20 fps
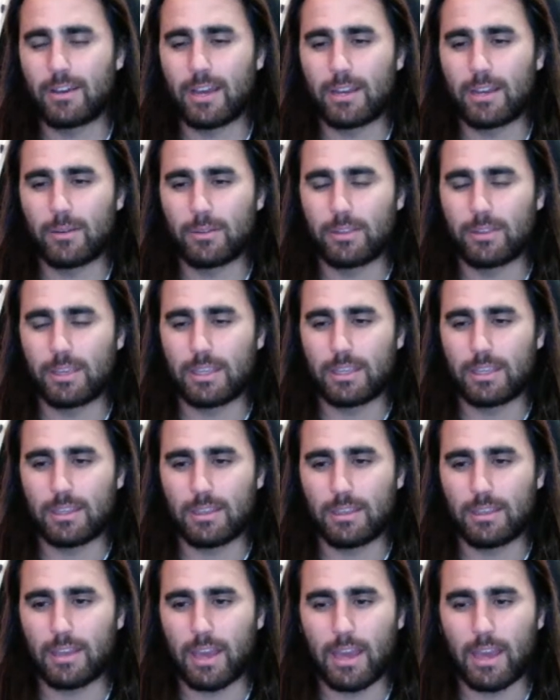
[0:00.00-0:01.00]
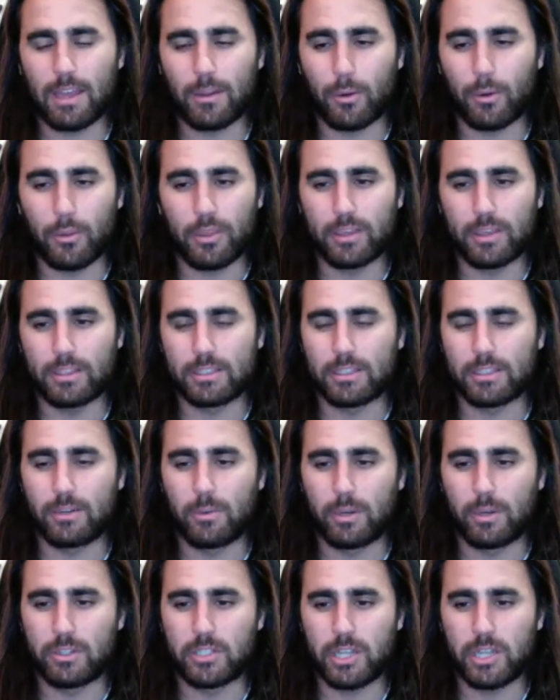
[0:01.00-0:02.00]
I don't think he's going to
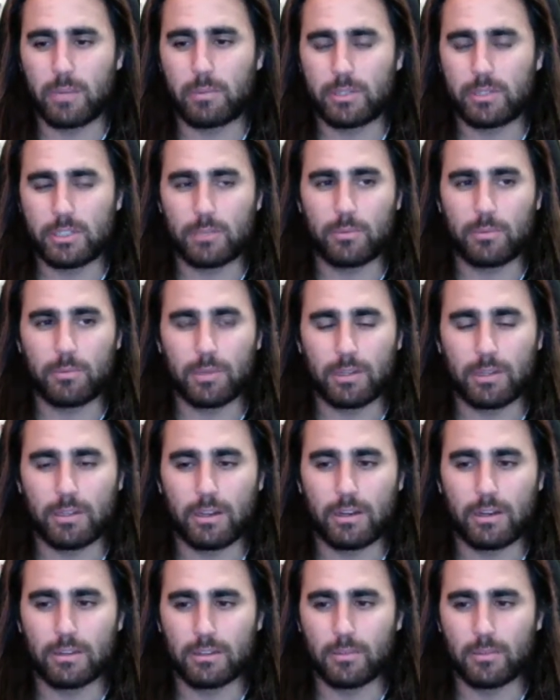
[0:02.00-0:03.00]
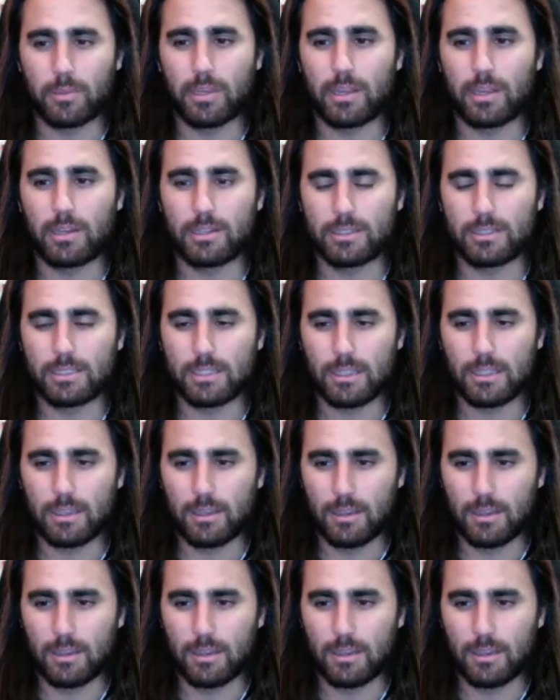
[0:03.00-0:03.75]
win a championship in McLaren, to be honest.